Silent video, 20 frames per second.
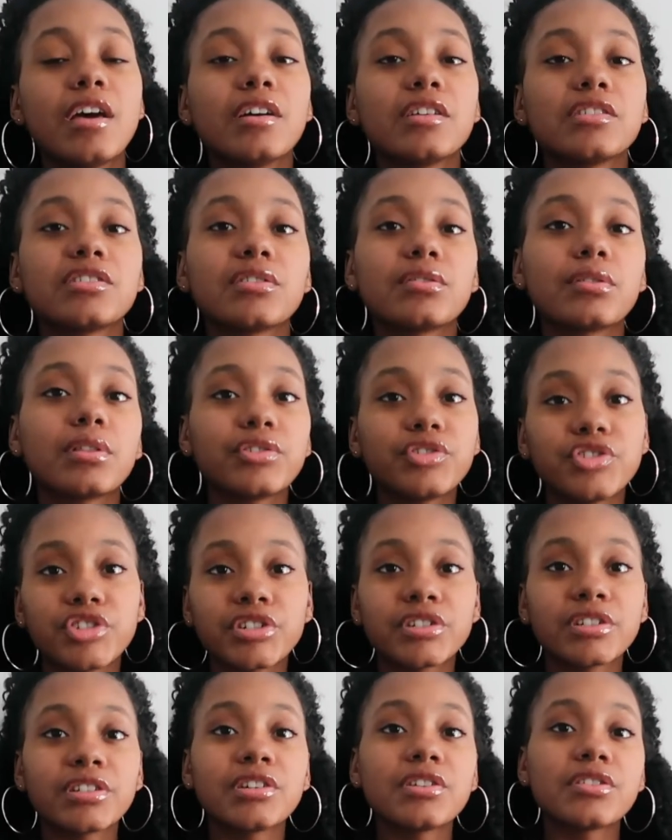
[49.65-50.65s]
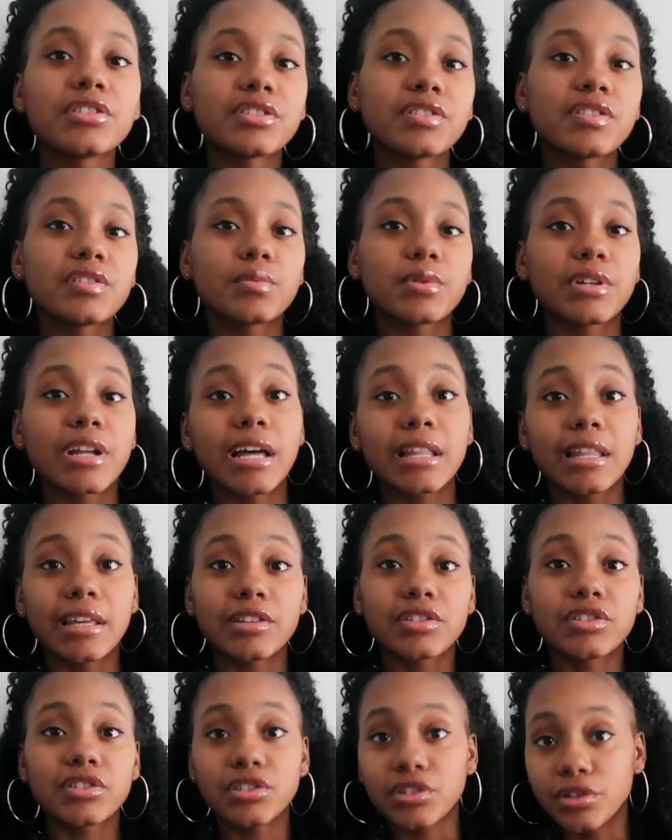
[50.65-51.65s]
So generally this is what I
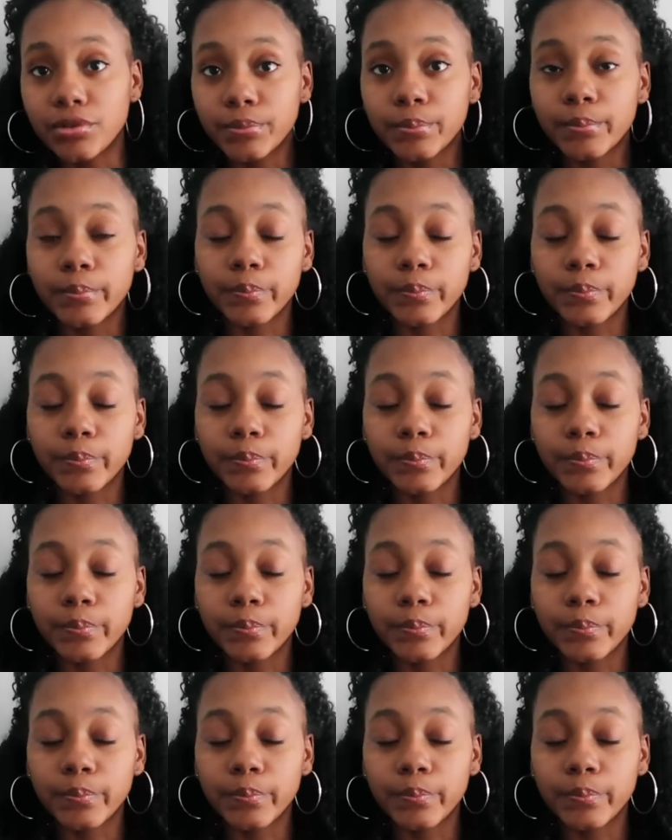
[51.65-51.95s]
like to do.